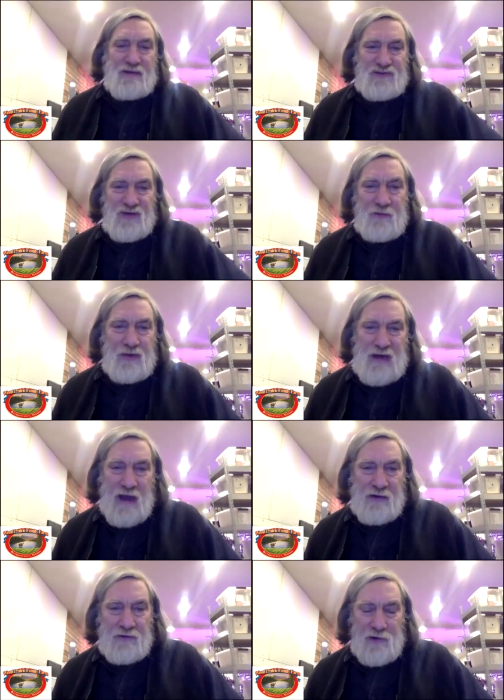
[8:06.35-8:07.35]
of the Maine
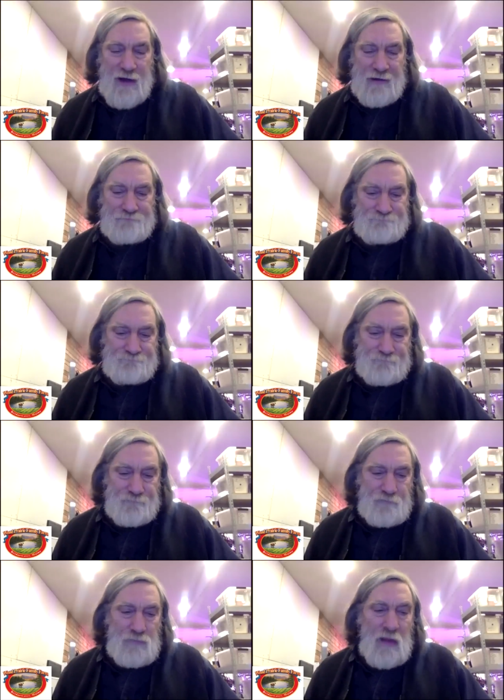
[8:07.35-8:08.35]
seed potato
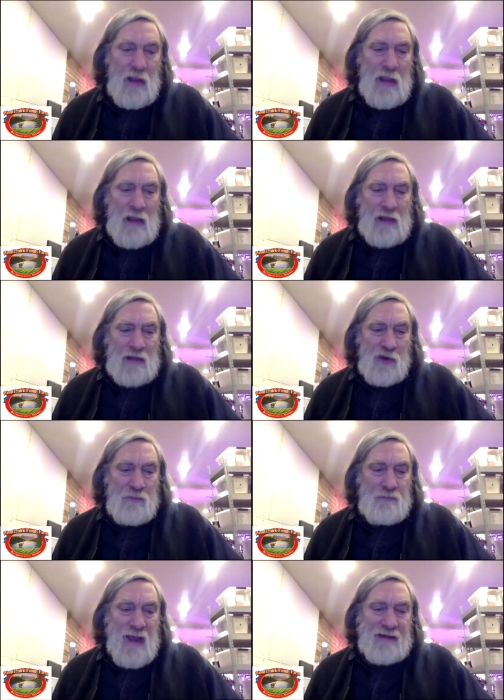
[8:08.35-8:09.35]
grade.
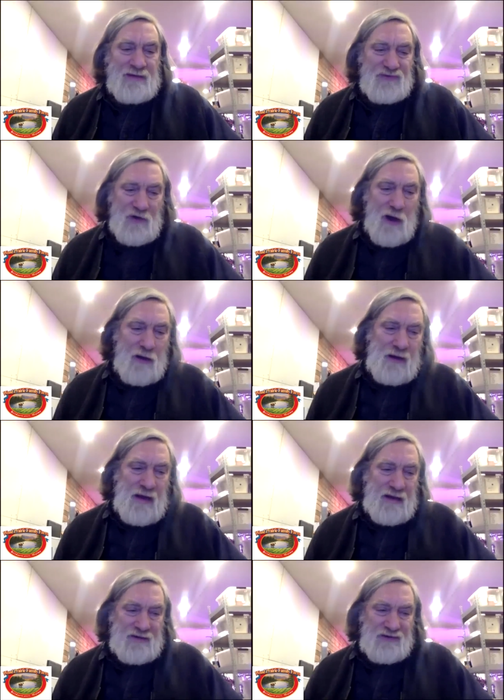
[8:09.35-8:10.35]
So Maine
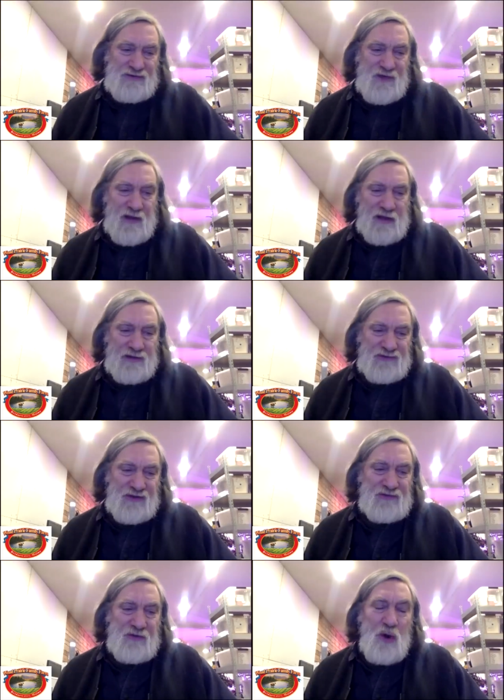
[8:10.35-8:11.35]
started its
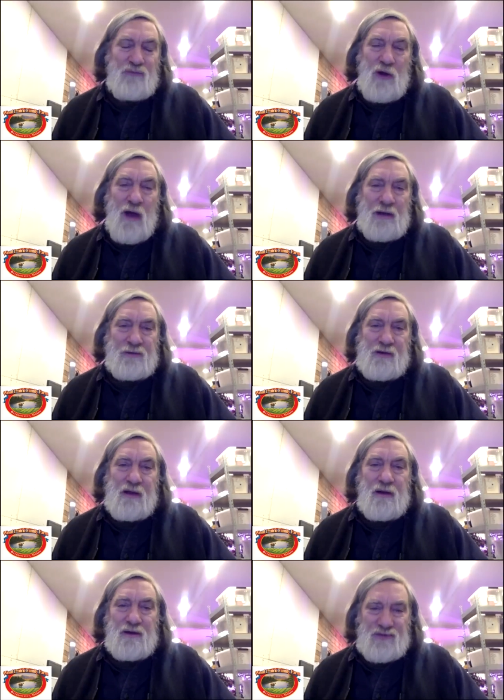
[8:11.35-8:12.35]
uh, system over
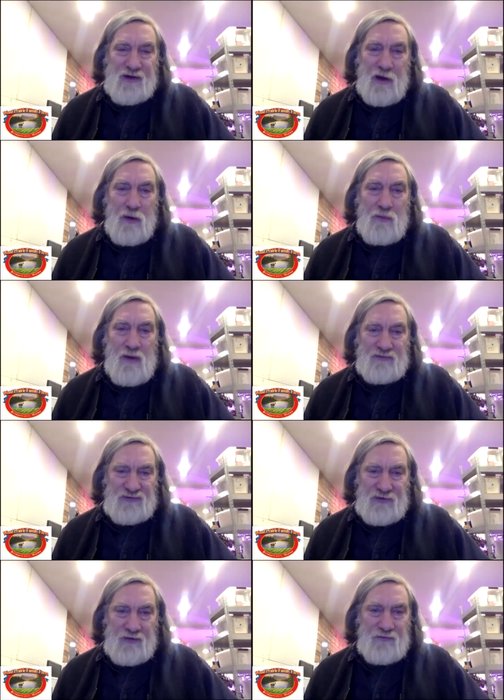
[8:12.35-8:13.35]
100 years
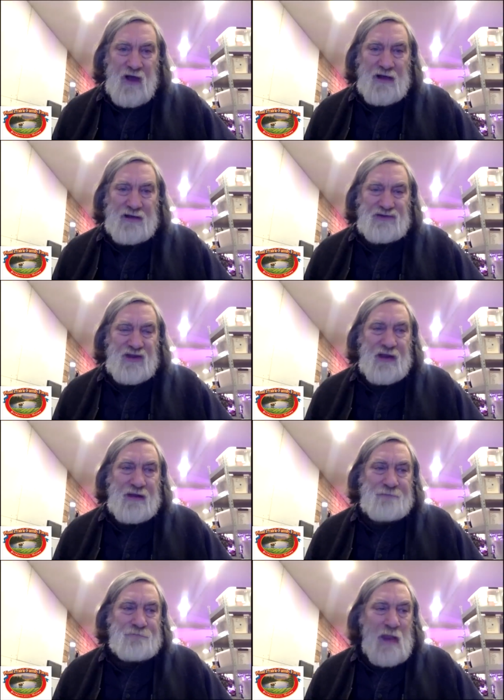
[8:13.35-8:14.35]
ago of
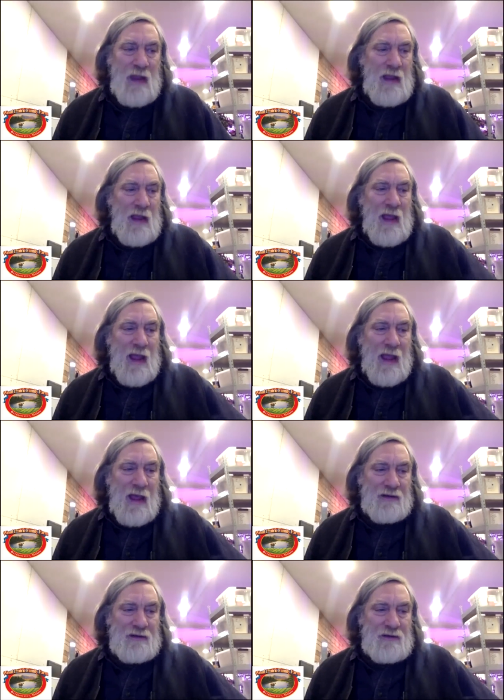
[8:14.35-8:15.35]
certified seed.
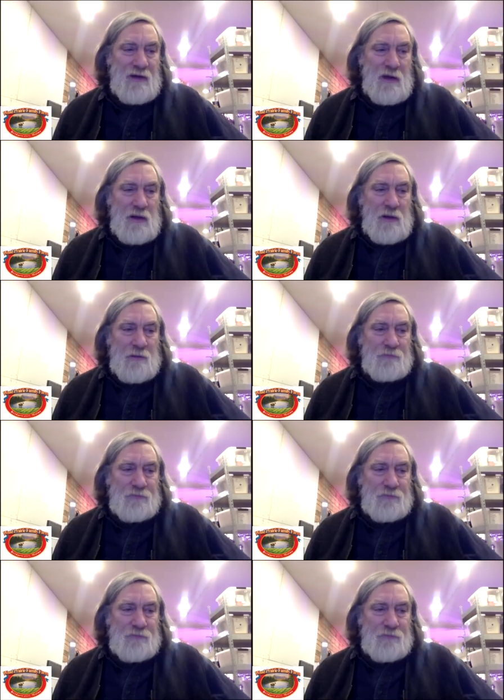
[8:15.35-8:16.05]
And